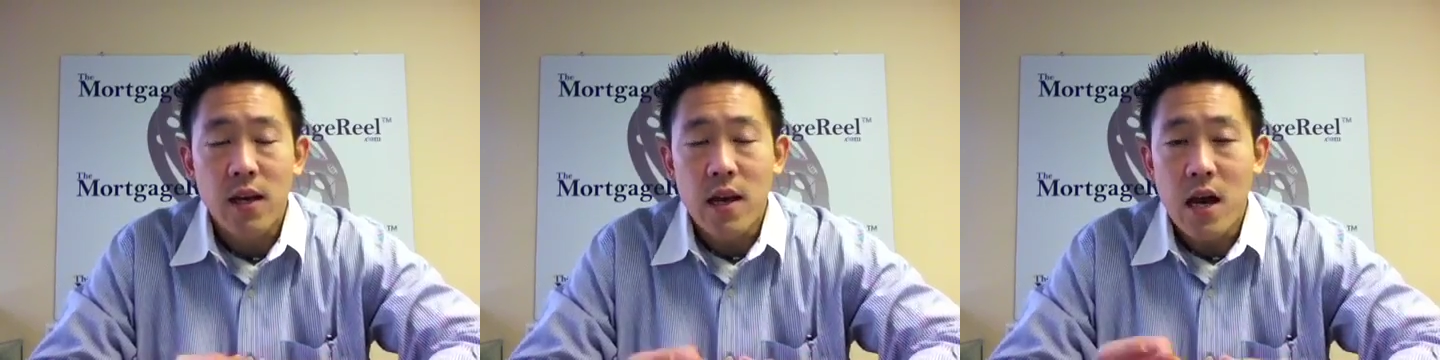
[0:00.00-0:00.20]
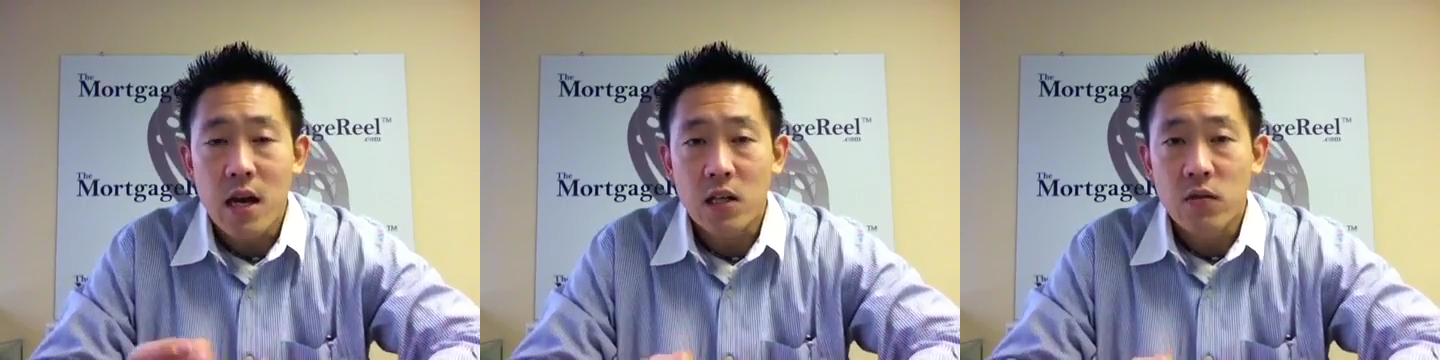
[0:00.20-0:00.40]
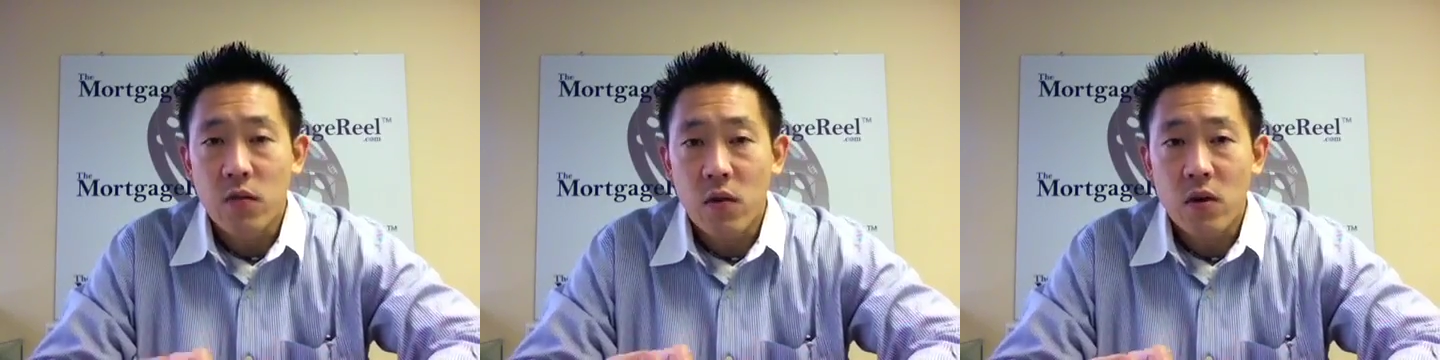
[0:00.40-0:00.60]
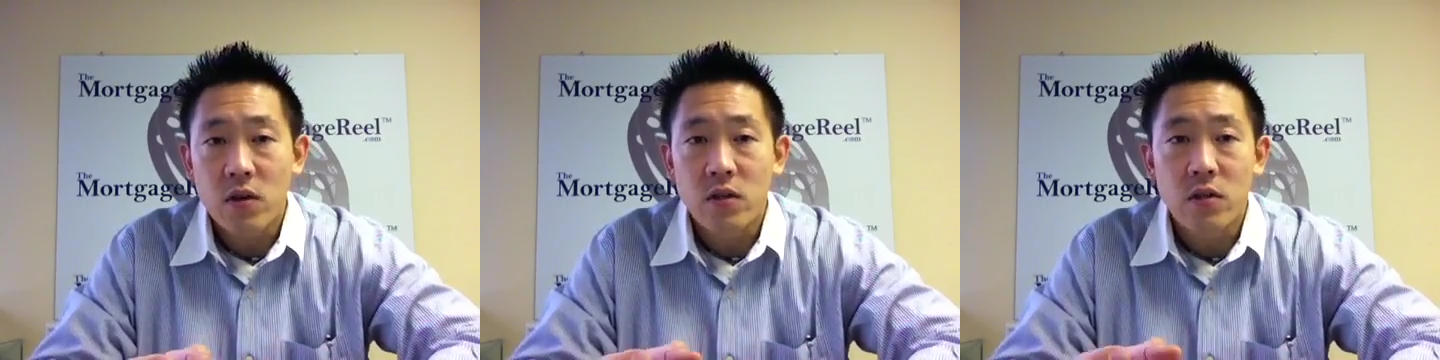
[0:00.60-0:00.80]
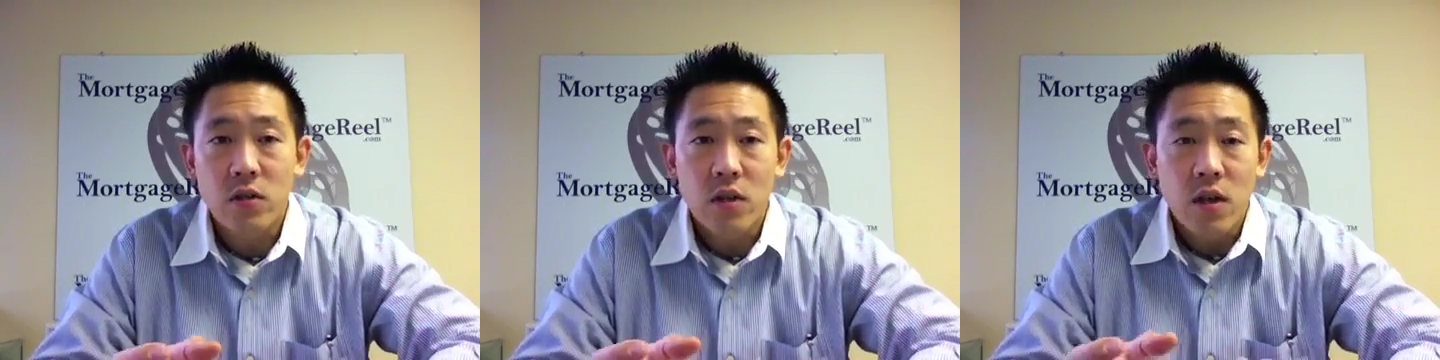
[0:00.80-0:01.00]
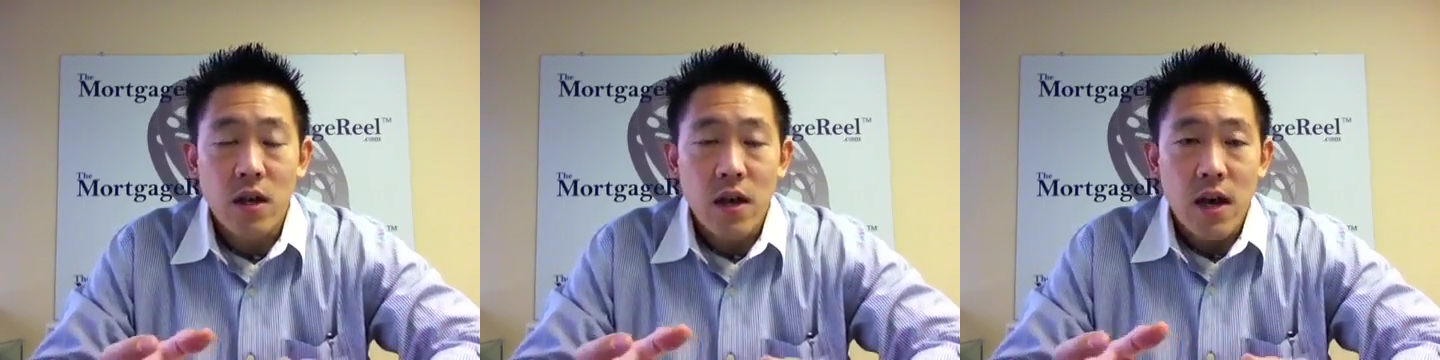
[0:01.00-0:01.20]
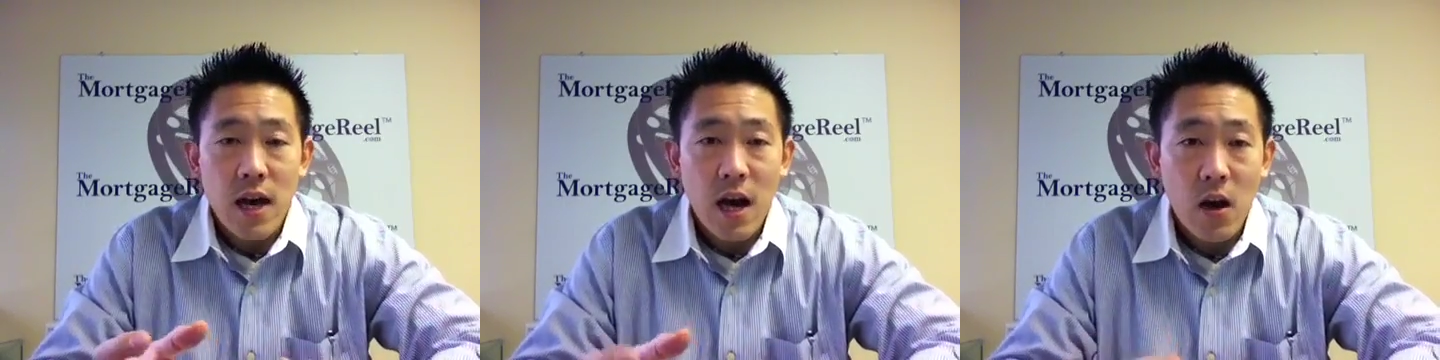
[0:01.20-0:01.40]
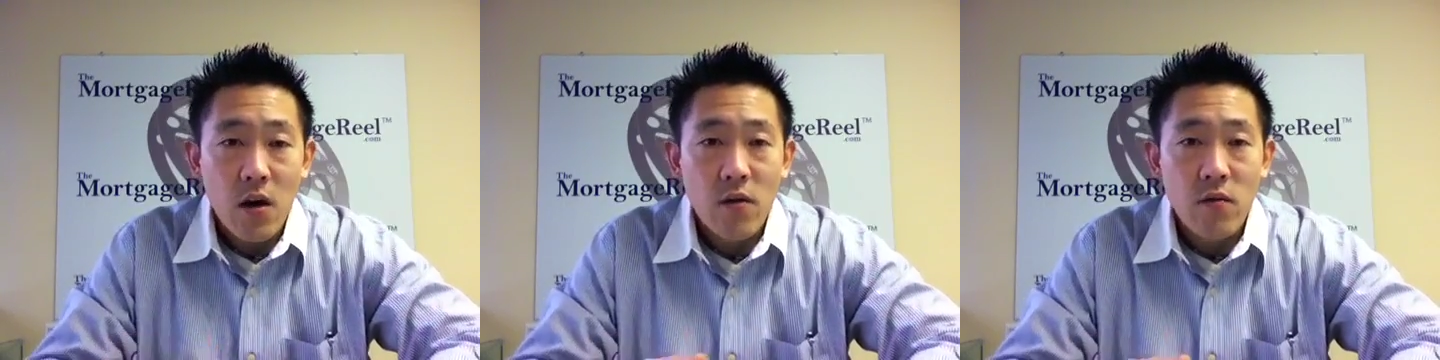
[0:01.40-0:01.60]
Now, as far as
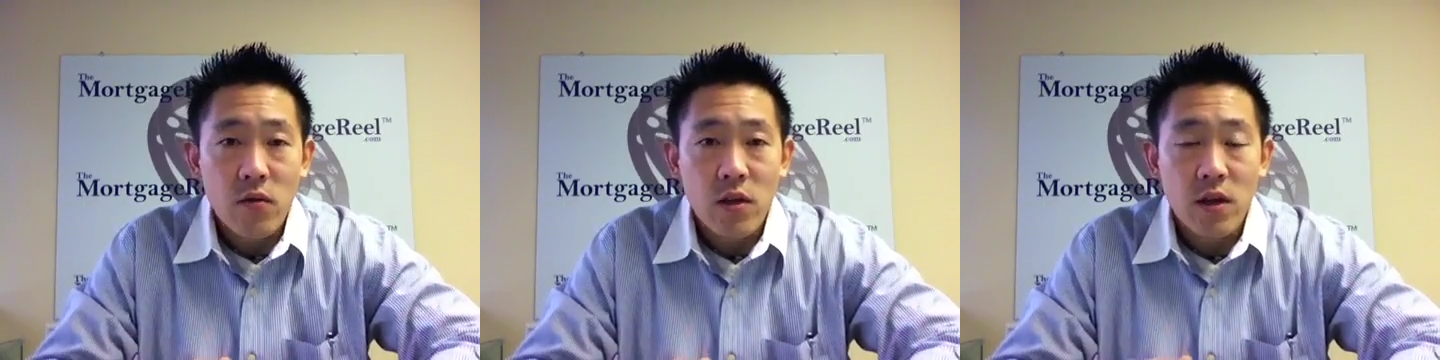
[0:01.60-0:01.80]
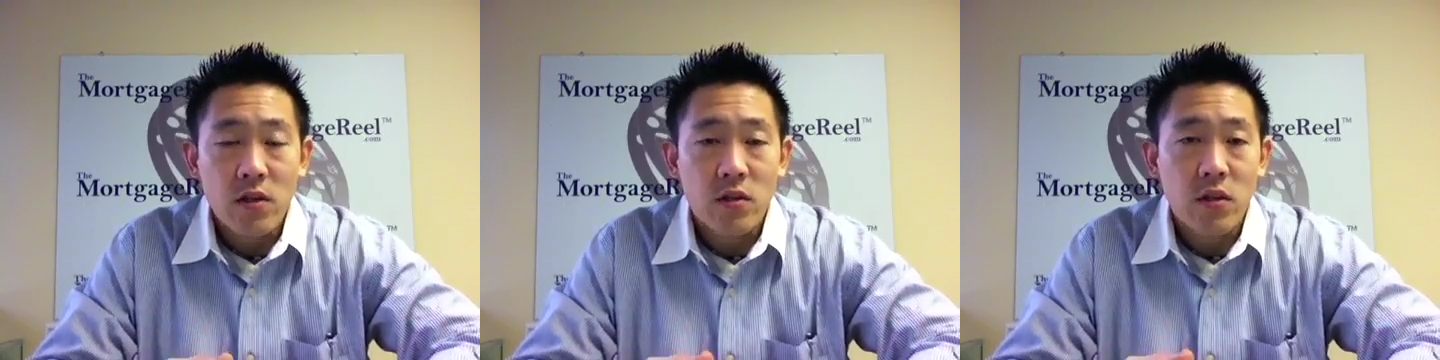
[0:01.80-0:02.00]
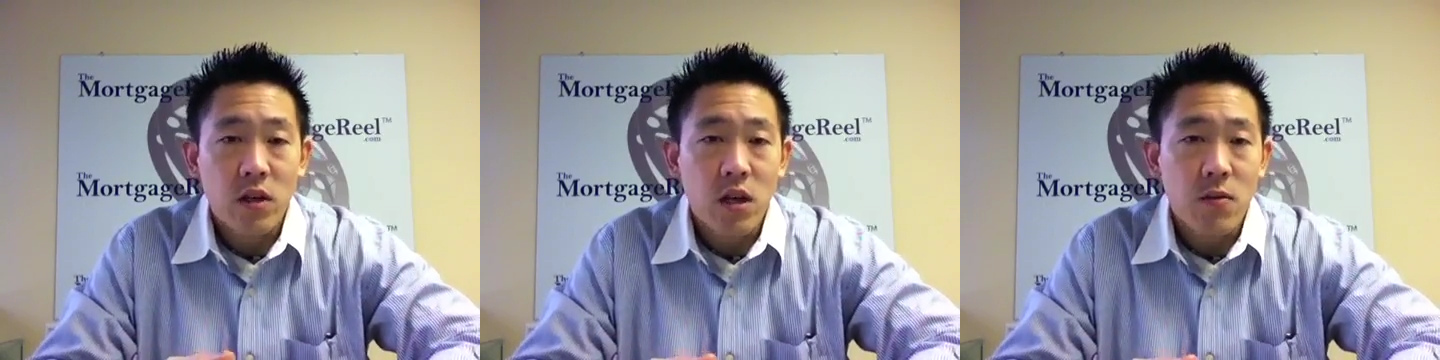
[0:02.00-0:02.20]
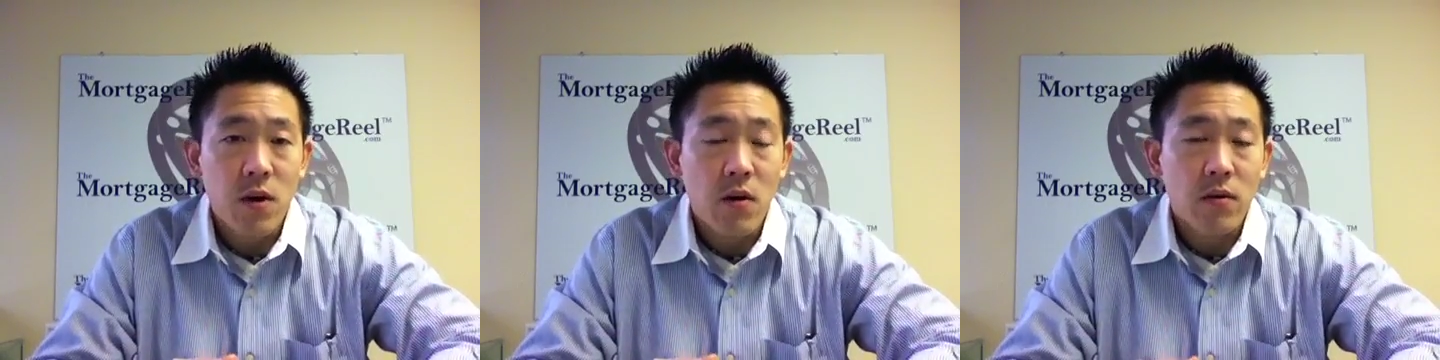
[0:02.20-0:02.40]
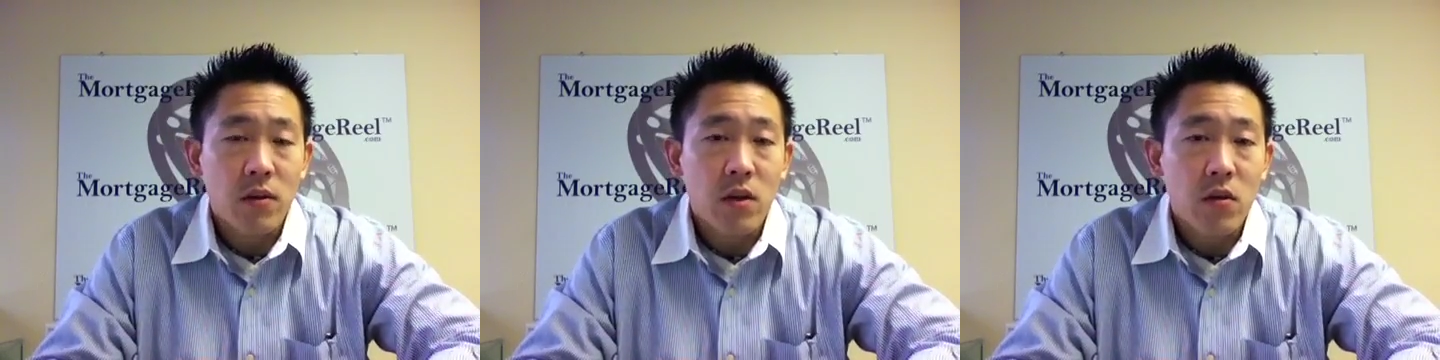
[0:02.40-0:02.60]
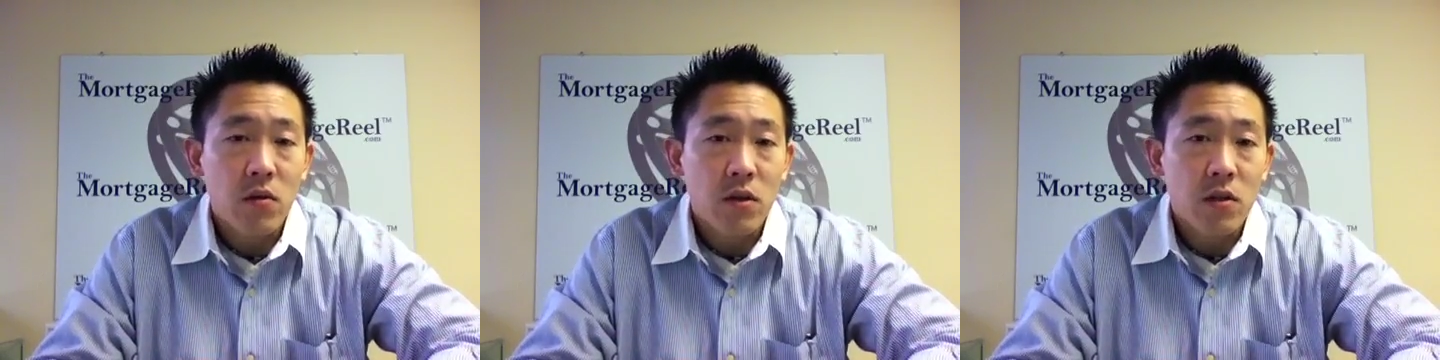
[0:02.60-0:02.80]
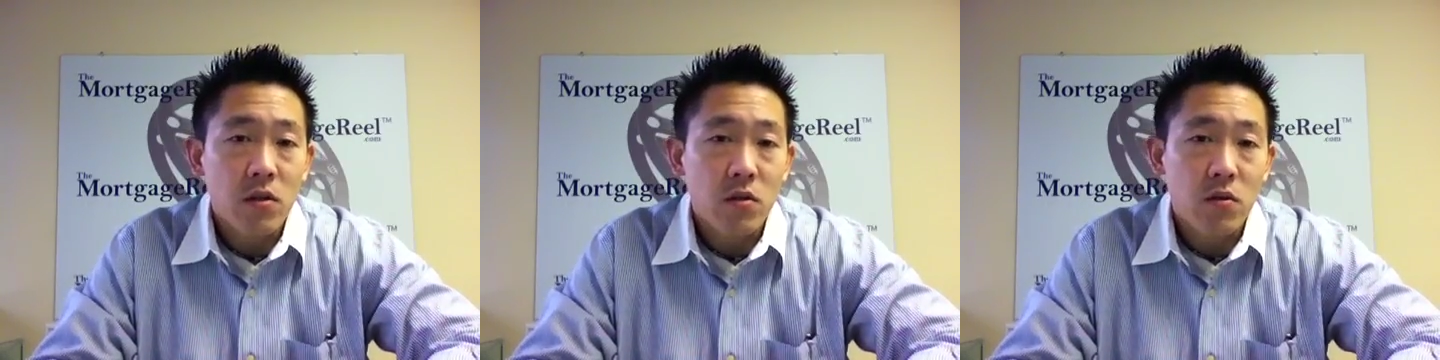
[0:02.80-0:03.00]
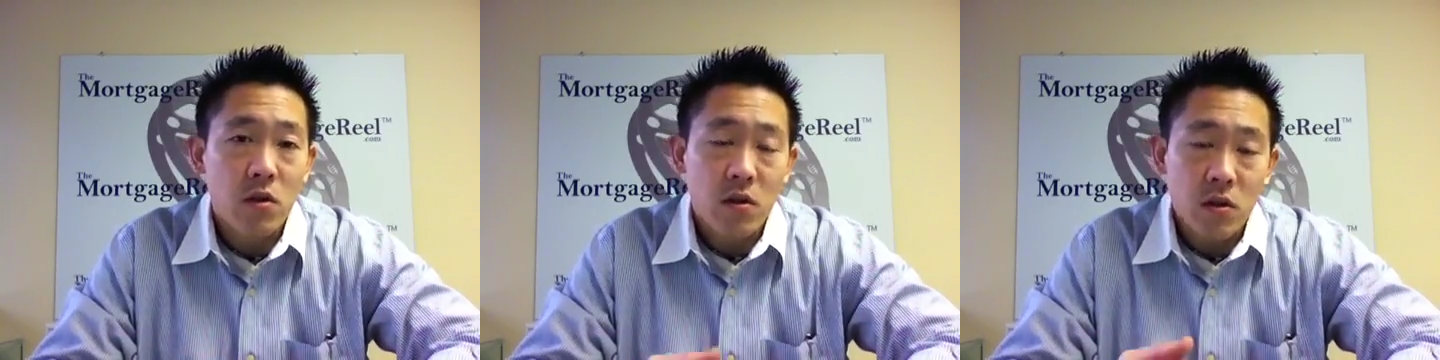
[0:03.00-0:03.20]
how everything is going to come out with QE2,